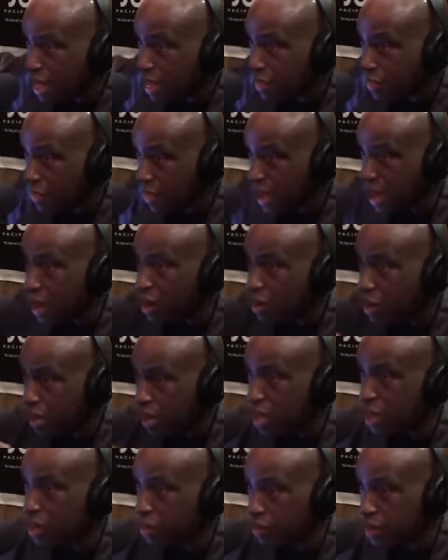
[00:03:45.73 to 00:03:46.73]
They are
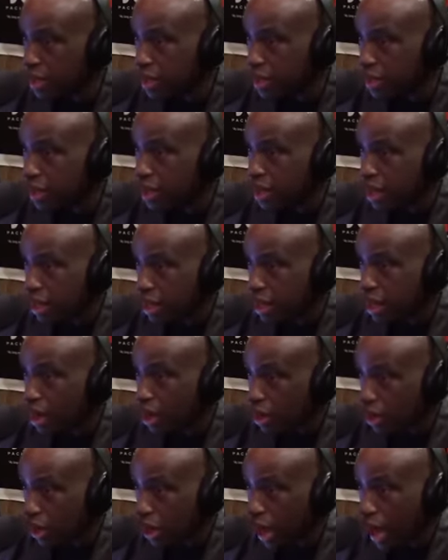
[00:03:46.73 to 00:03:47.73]
hearing
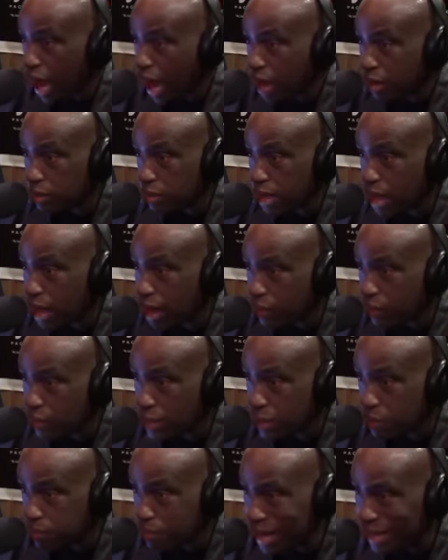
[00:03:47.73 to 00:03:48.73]
a
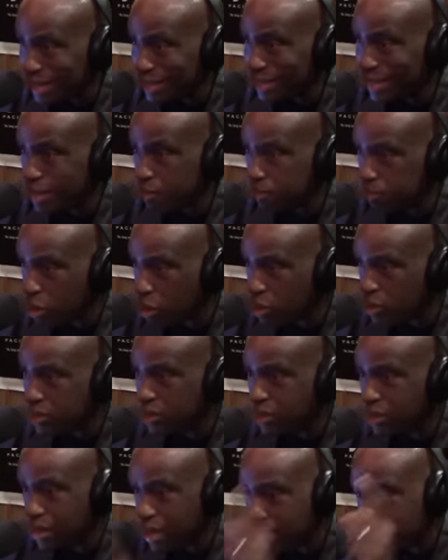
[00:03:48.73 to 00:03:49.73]
respected
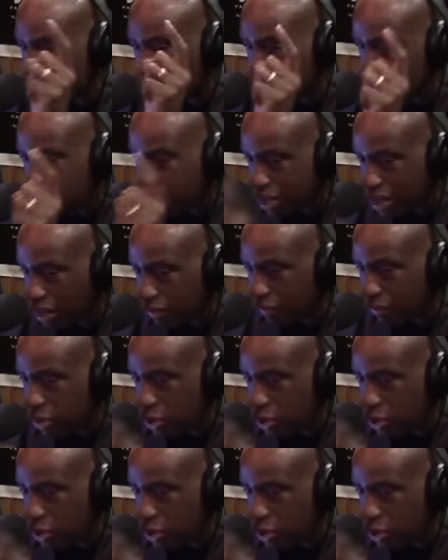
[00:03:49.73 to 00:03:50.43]
person like yourself, a